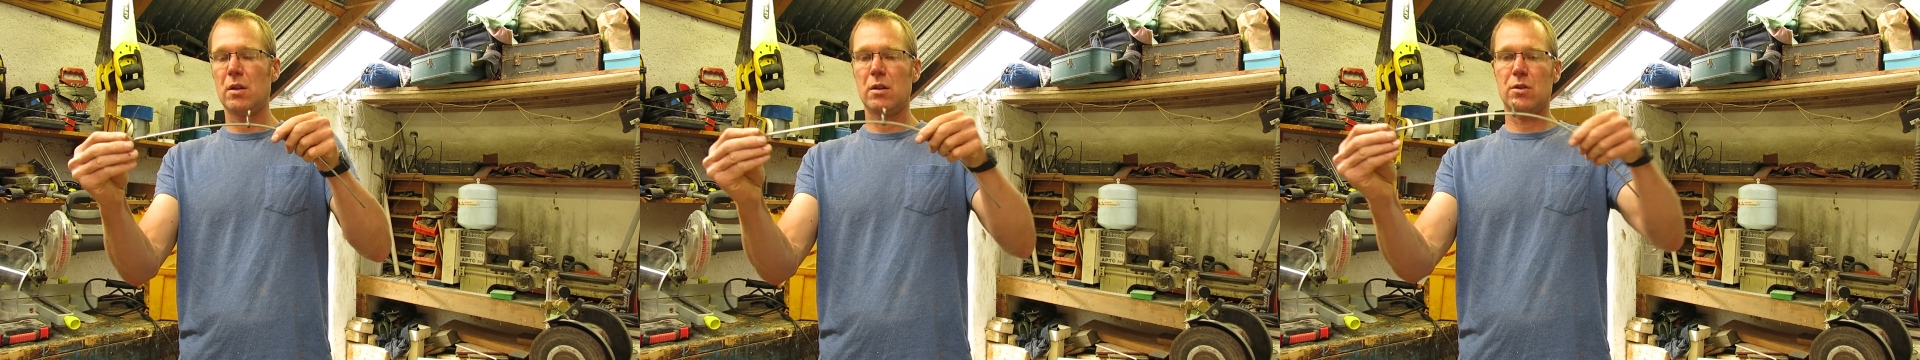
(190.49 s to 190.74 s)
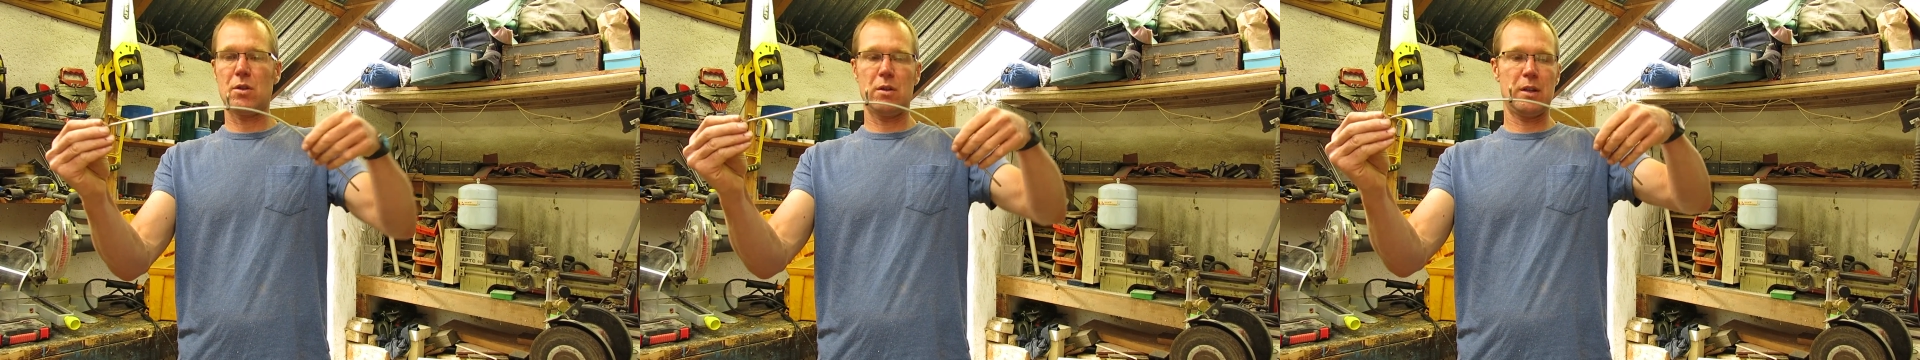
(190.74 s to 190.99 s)

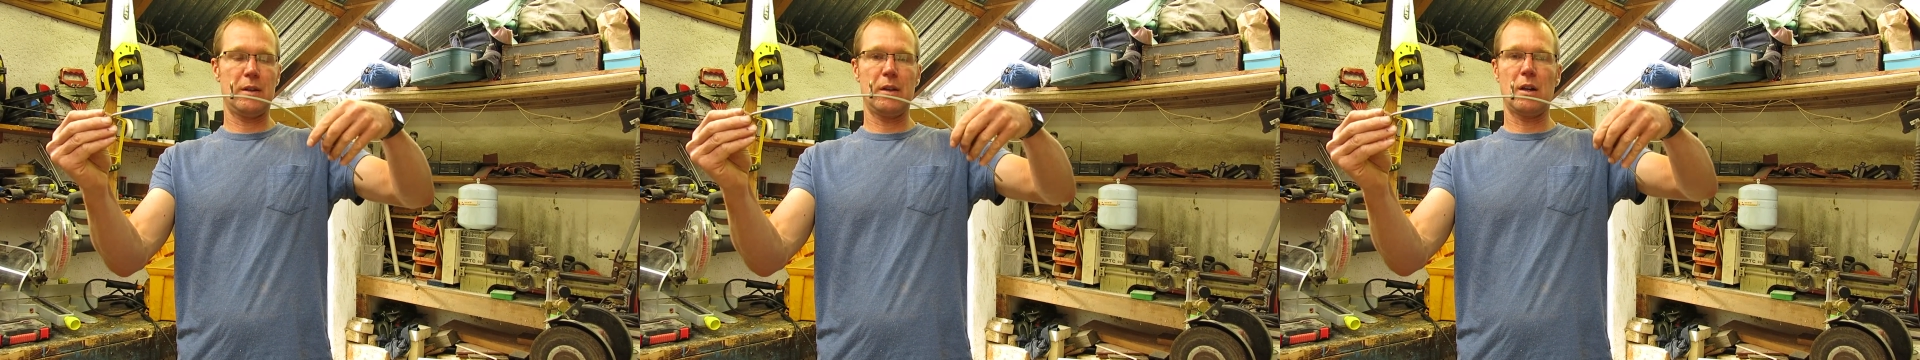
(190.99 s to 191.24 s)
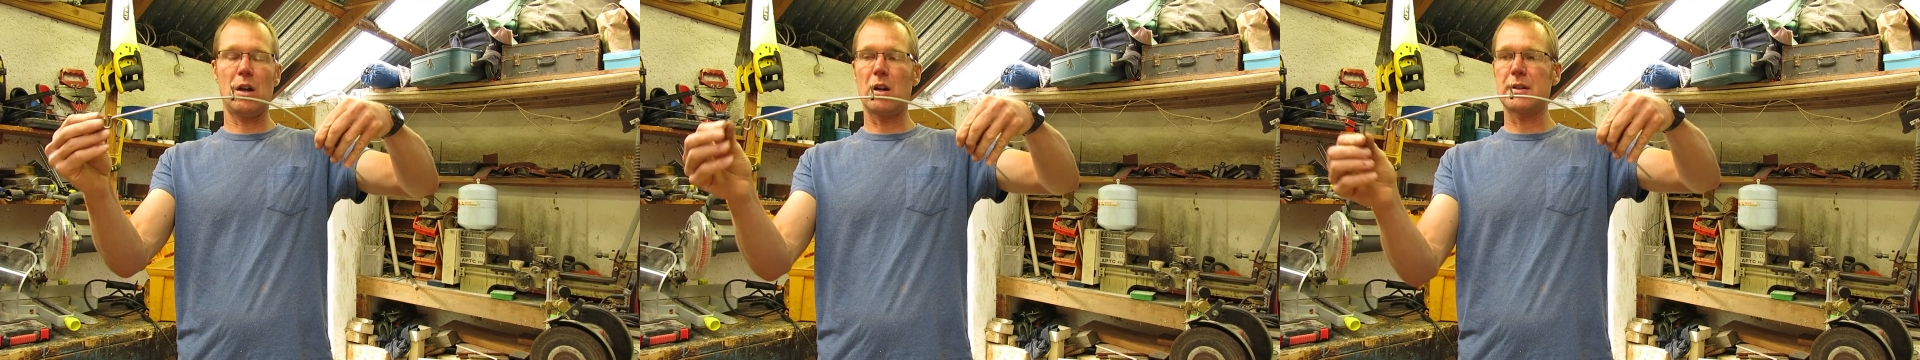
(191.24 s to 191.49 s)
So then the
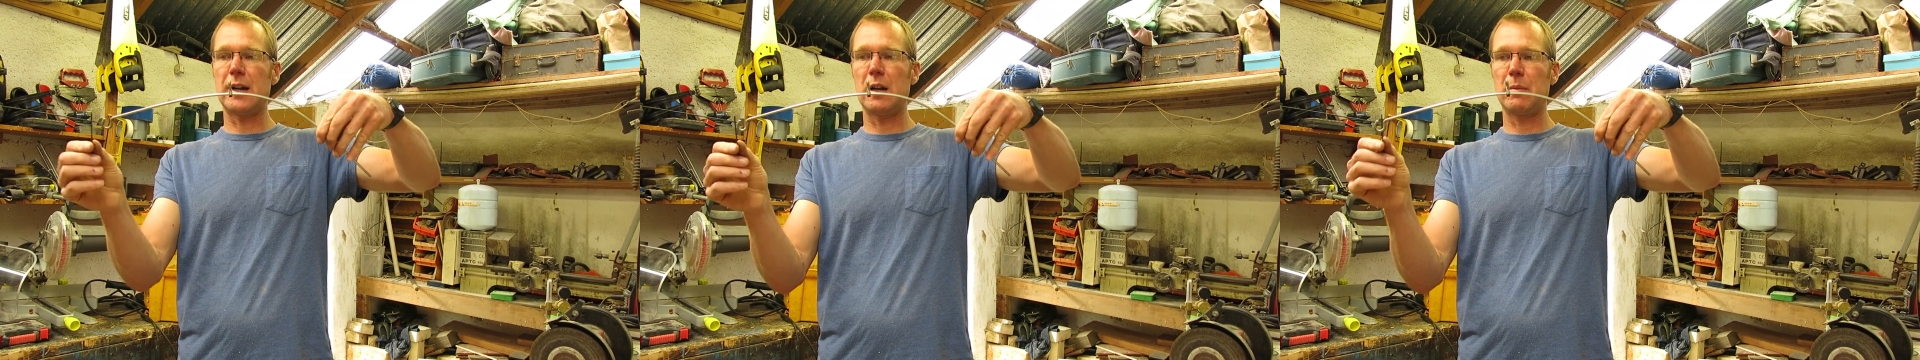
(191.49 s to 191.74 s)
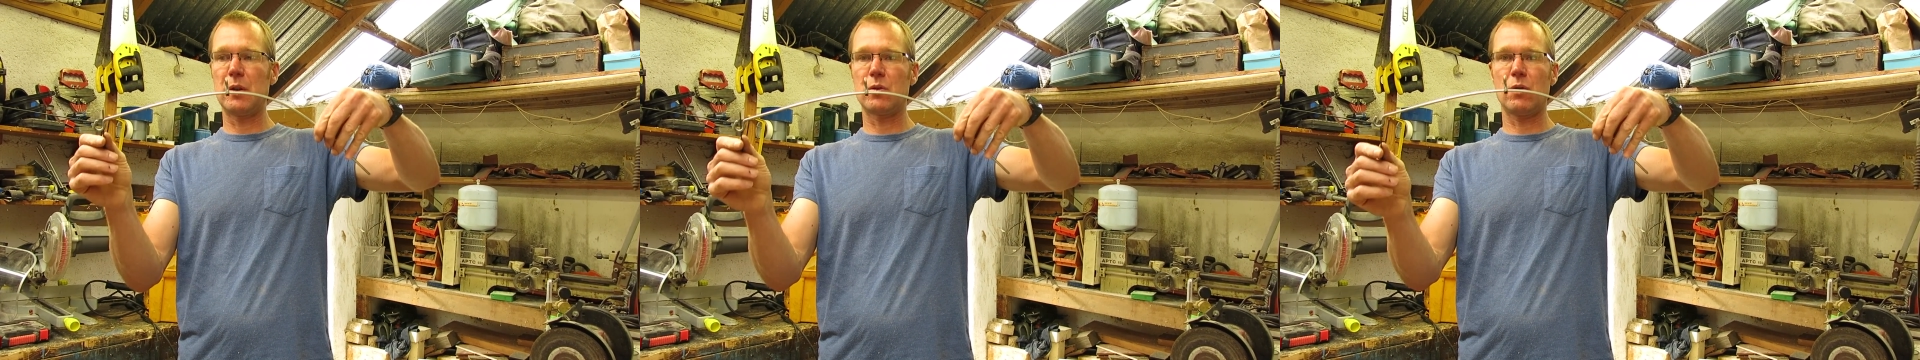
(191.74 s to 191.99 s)
glass
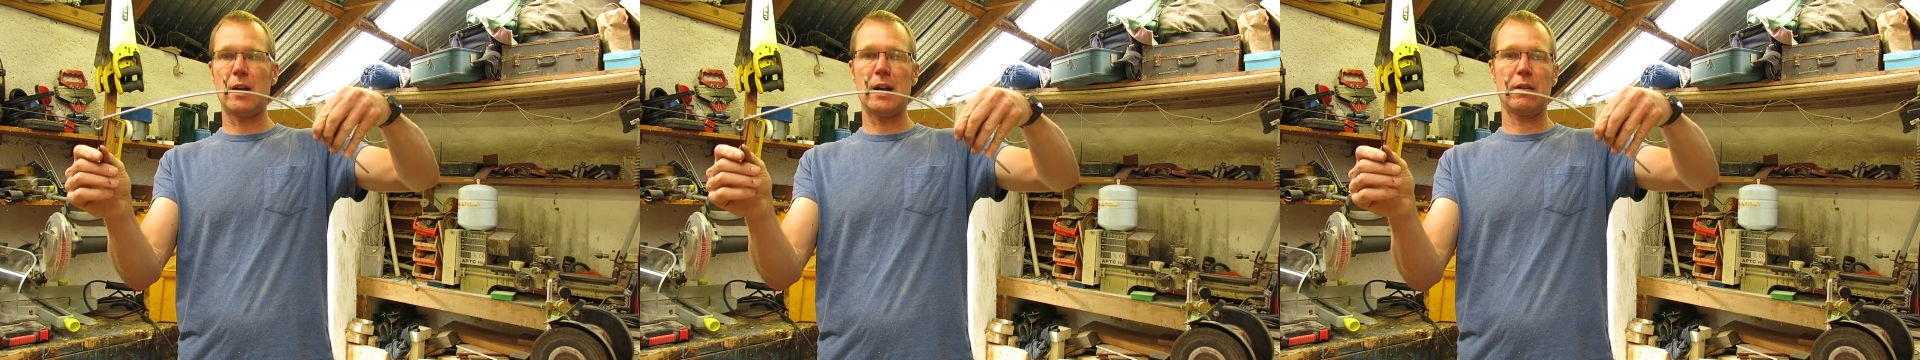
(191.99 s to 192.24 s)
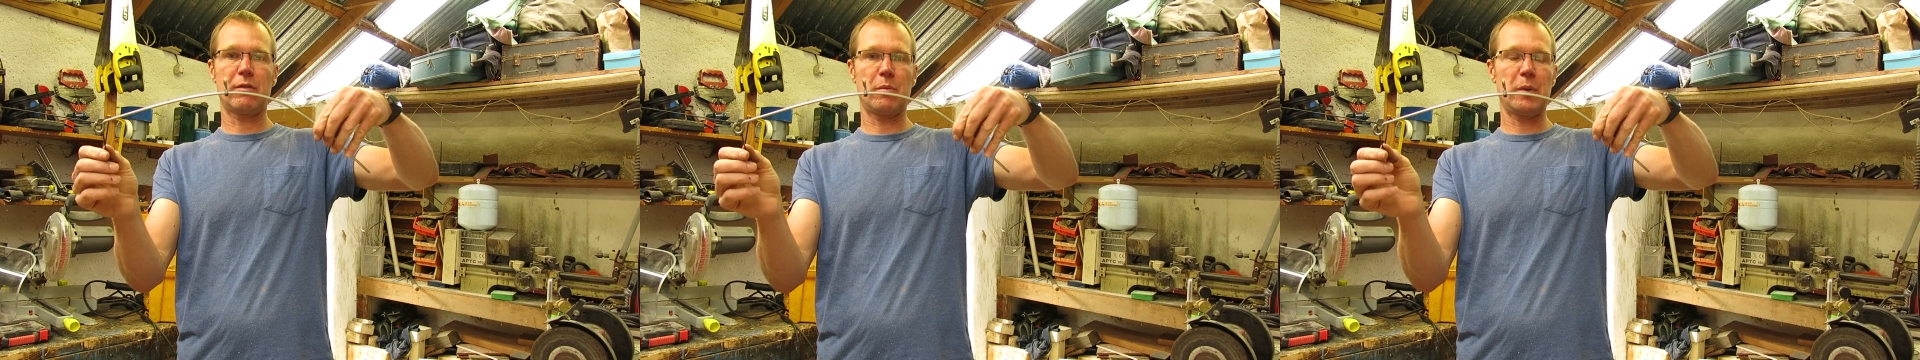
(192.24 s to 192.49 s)
elements will
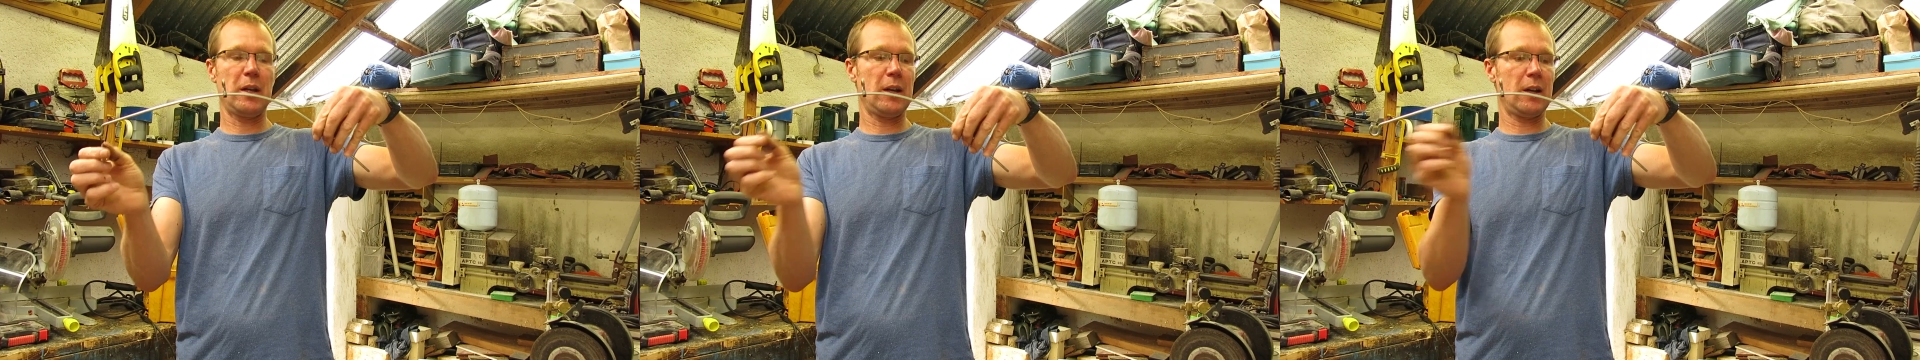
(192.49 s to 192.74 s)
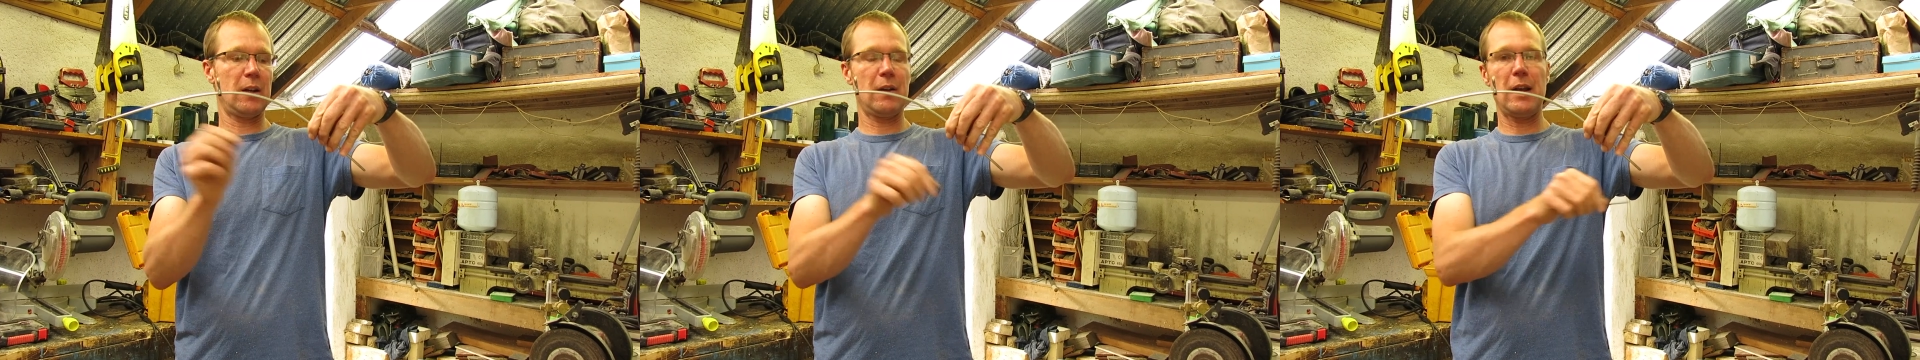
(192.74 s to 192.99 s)
hang from here
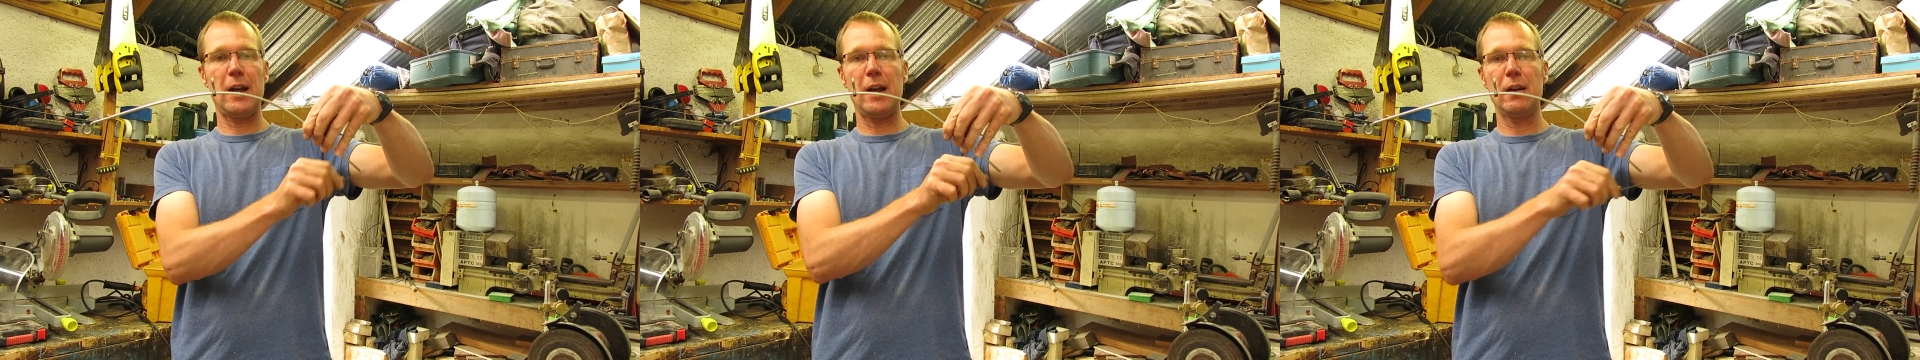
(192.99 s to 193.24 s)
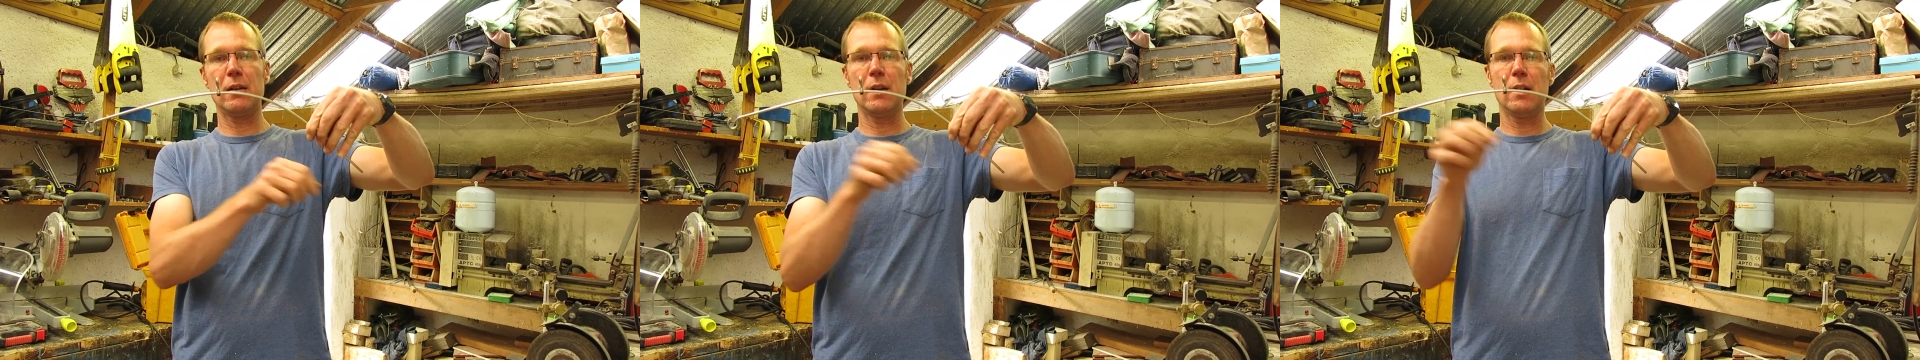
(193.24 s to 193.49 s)
and there,